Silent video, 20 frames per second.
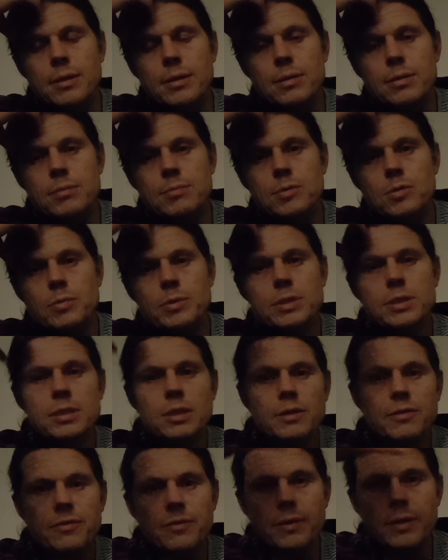The more we
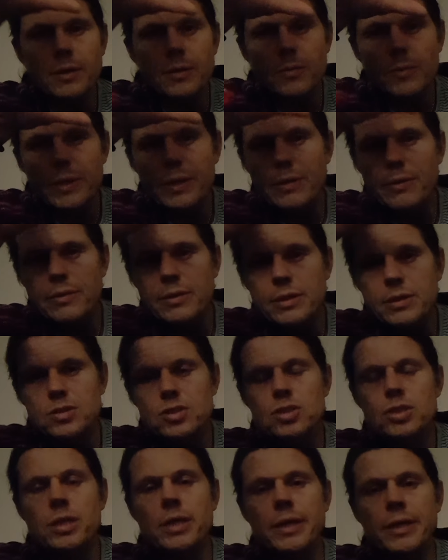suffer when things
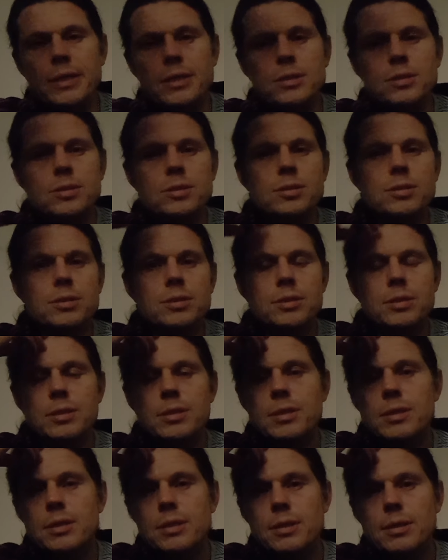change.
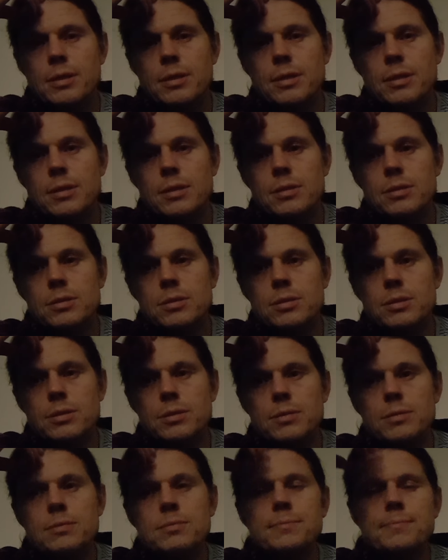
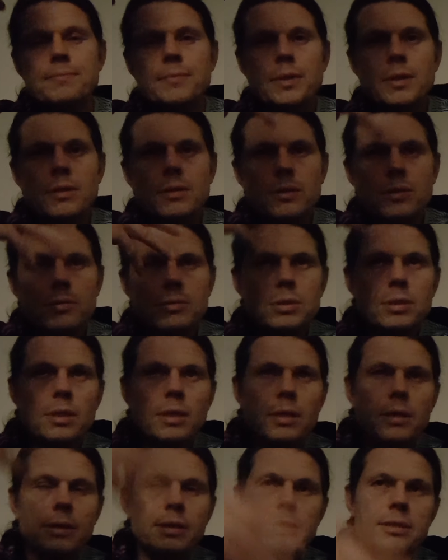So
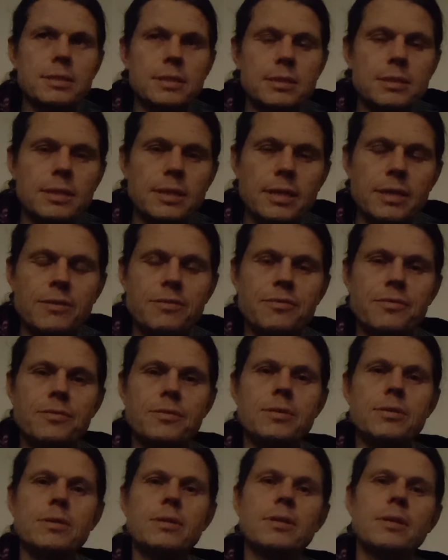utilize this
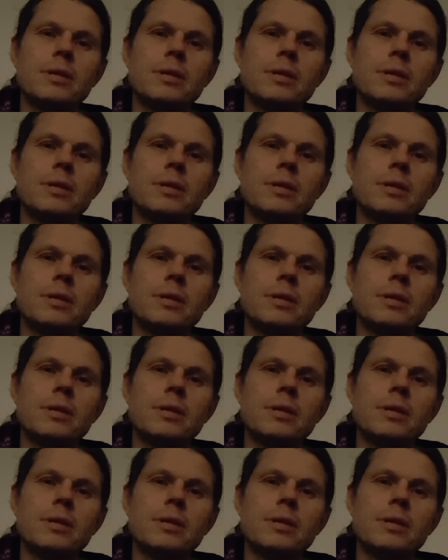gift